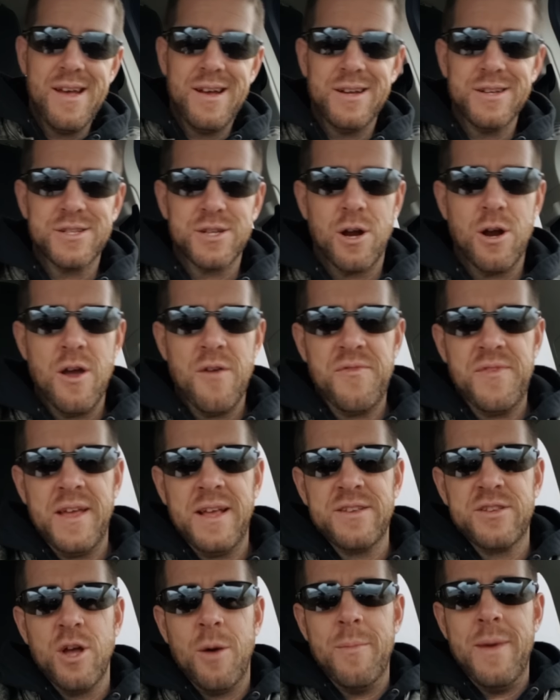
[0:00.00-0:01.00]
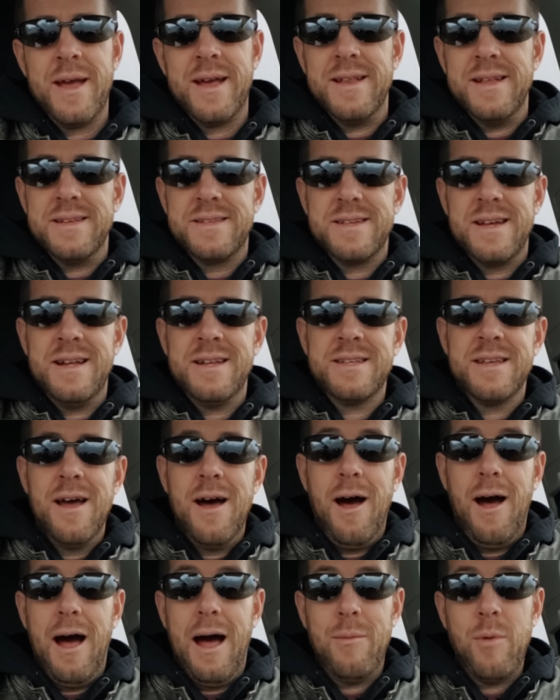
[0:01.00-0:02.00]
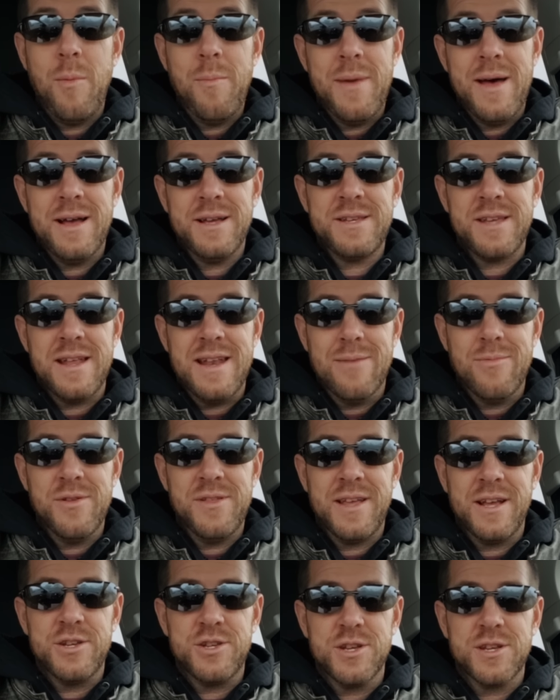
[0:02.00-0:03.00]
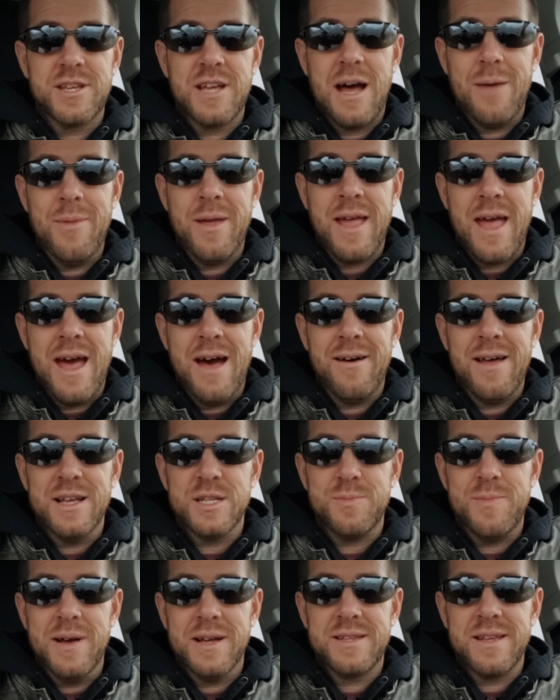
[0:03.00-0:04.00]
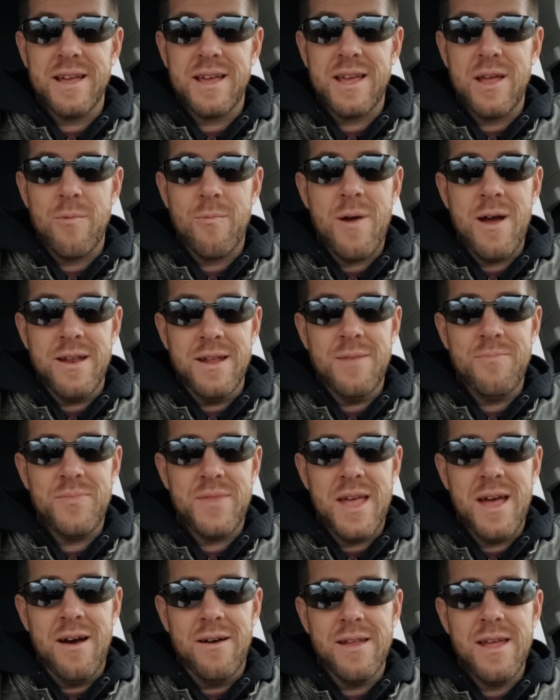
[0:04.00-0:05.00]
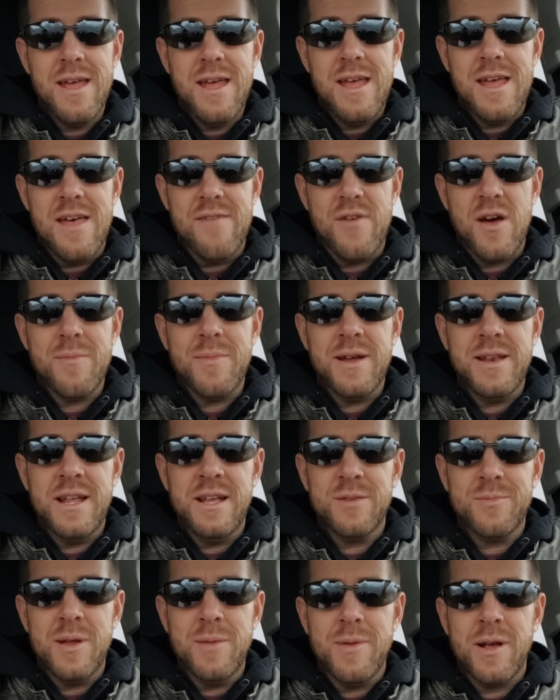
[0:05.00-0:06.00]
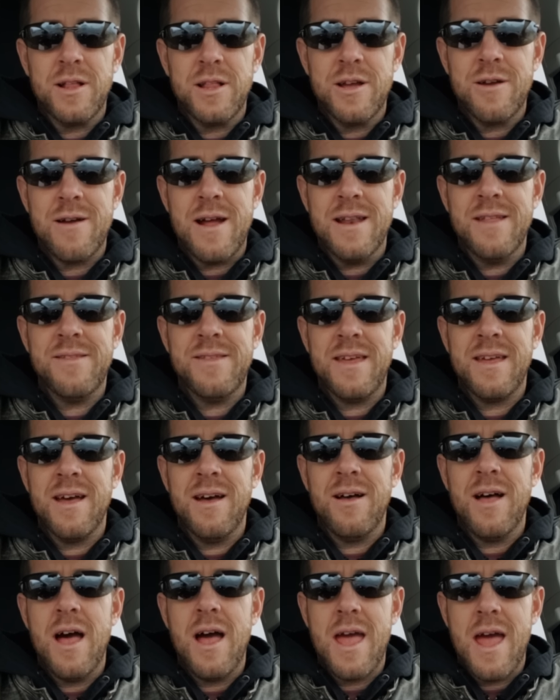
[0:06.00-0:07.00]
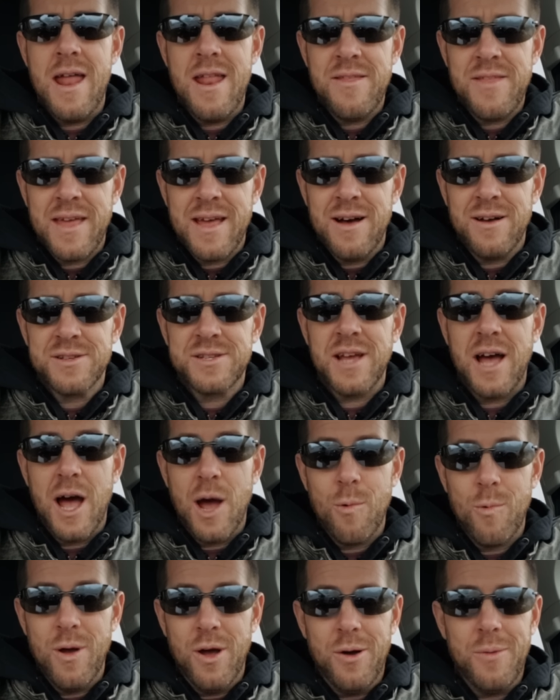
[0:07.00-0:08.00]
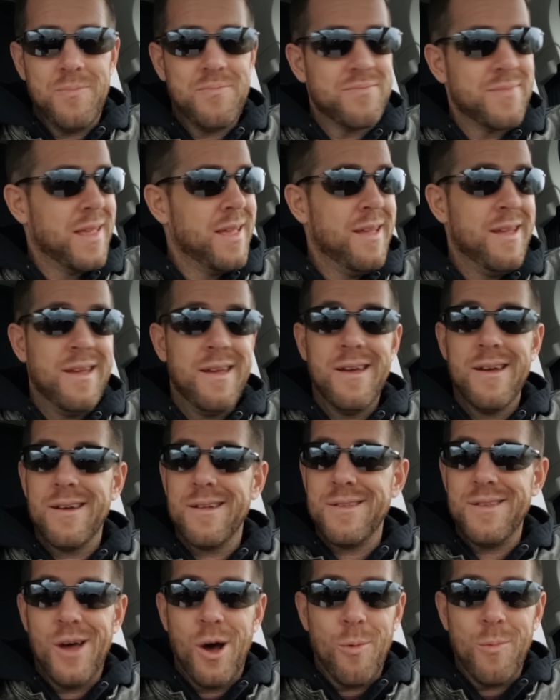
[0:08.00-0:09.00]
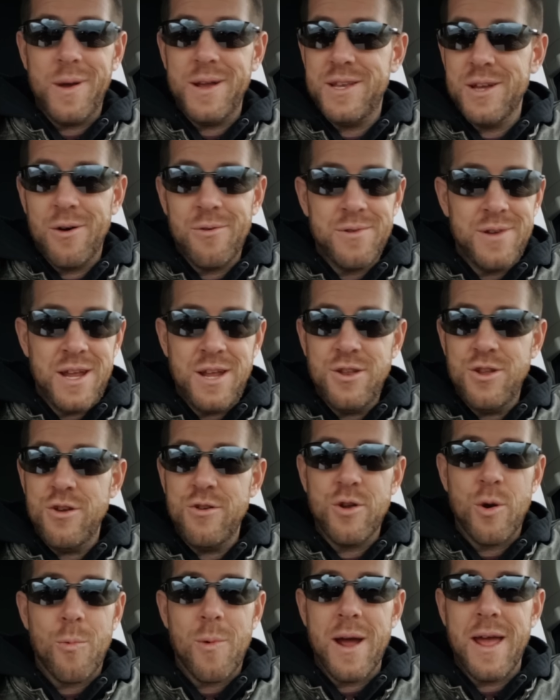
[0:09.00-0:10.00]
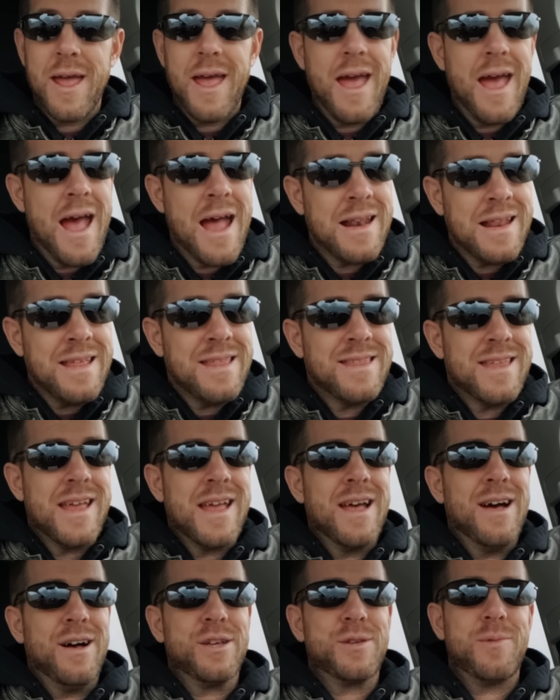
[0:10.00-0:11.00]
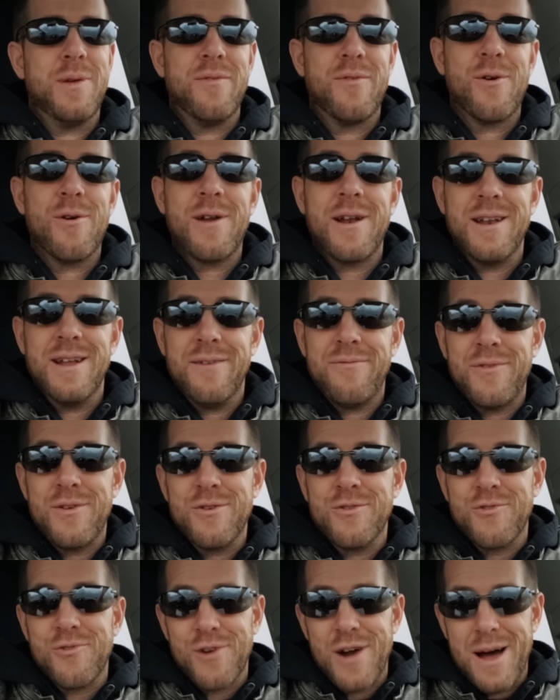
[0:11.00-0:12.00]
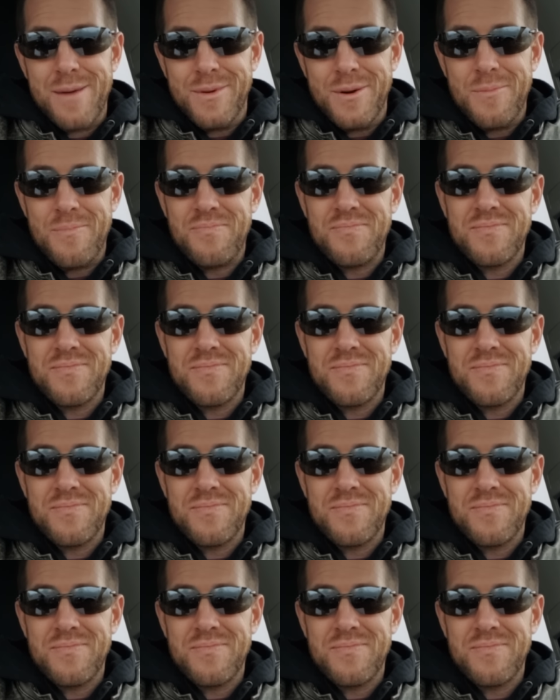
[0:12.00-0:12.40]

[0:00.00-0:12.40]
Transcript: Sorry if things don't make any sense. I'm a mess, and everything is just coming out as best I can write it down. If anybody needs me to be clear, anything, el anything else, I will. No, we don't need you to write anything else. We've heard enough of your drama.